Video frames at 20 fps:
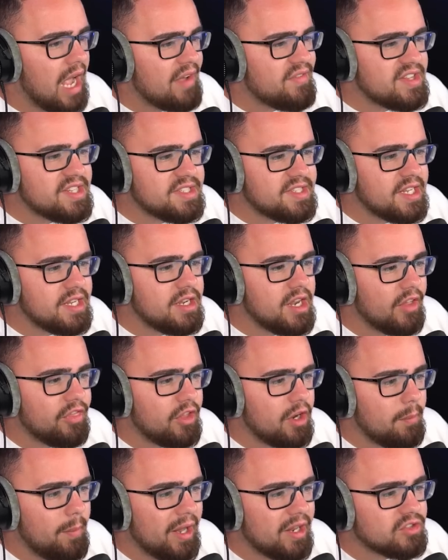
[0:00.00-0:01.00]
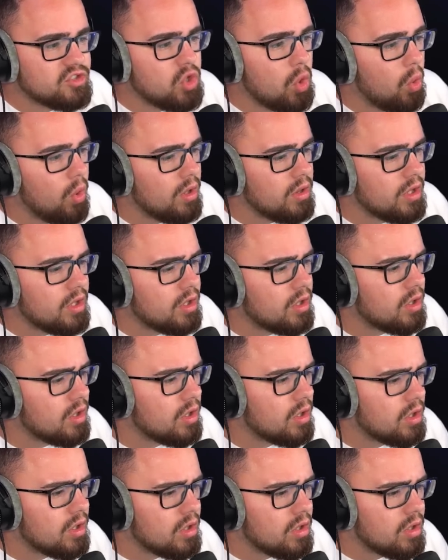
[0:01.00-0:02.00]
I haven't seen nothing about a toilet
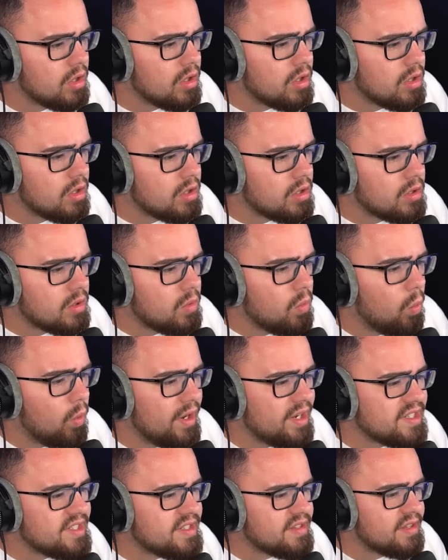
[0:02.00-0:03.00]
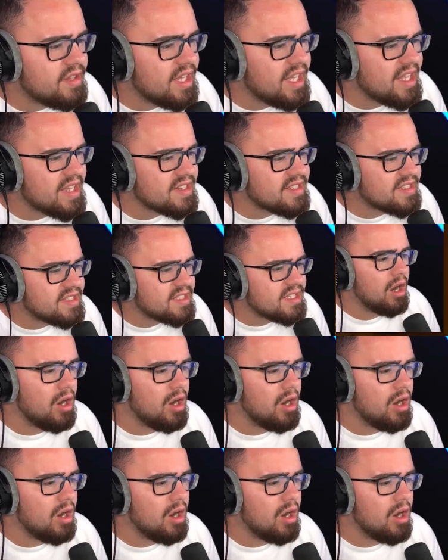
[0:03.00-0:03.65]
what is this?